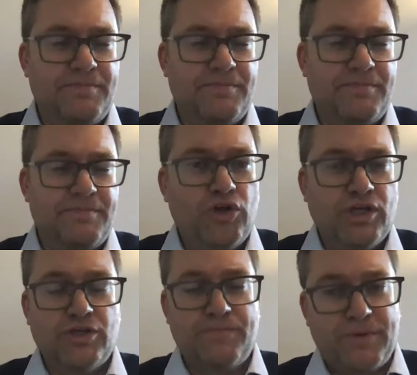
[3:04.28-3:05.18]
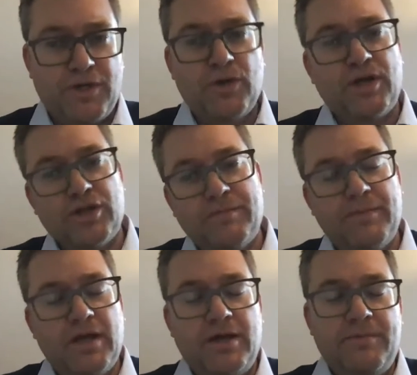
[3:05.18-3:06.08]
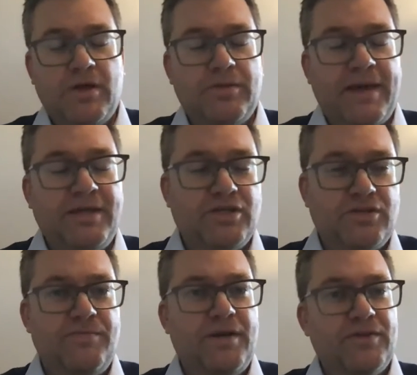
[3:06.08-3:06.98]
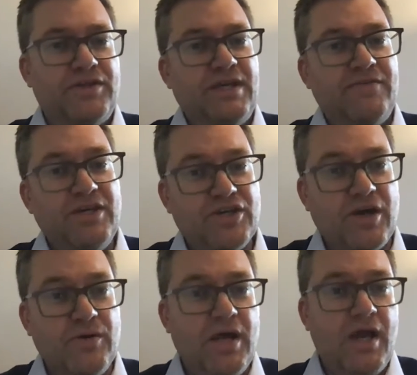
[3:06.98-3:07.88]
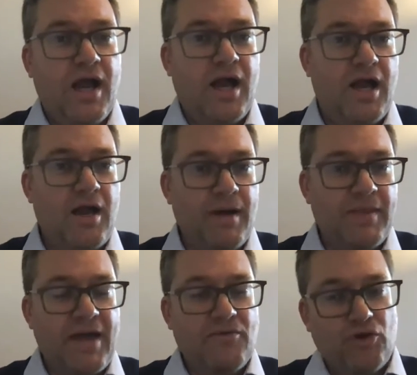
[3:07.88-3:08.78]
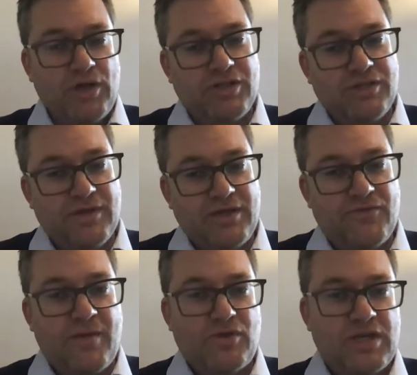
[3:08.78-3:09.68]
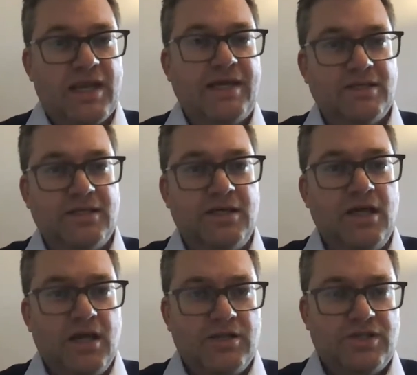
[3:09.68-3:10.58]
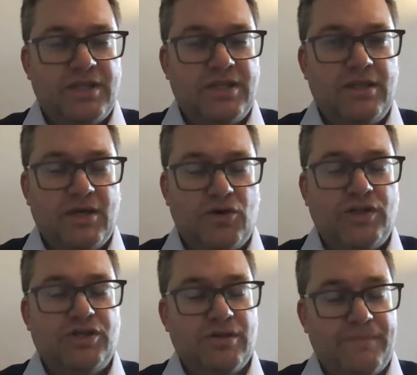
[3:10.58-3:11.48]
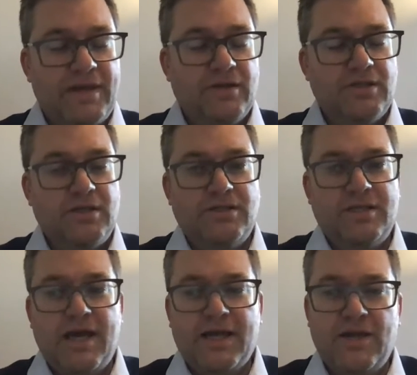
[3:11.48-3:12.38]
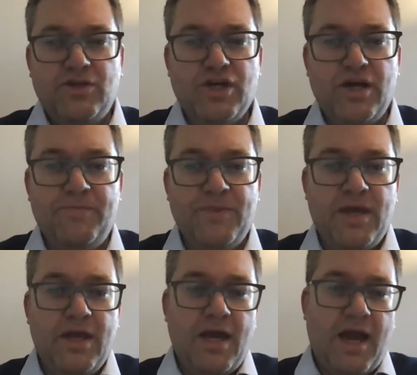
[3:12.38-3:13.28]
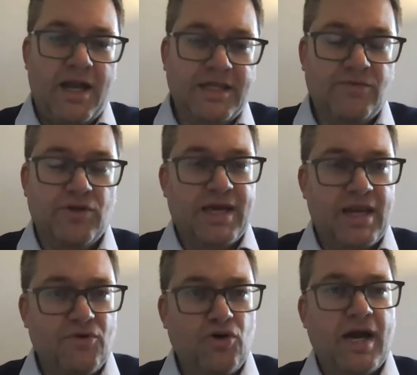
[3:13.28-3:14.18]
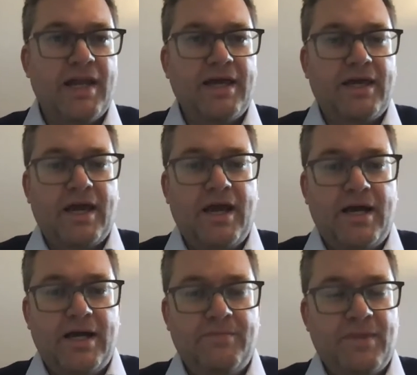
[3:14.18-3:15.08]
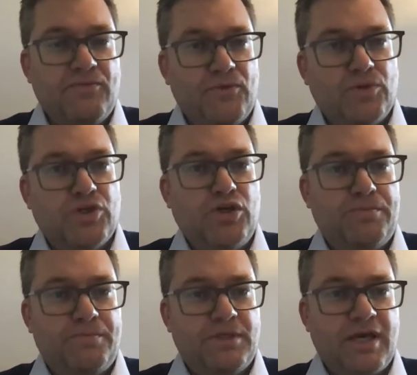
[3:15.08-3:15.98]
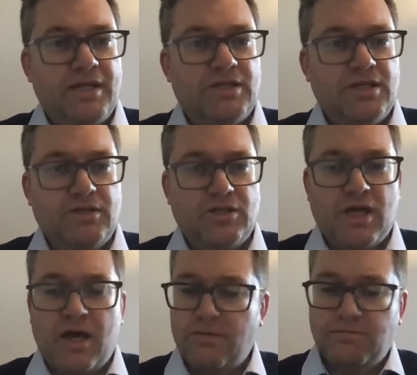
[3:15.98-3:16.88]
that audience purely on the basis that they've been on the TV show, and their audience is very much linked to the audience's appeal to that kind of show. And then you've got the kind of organic influencer who's decided to start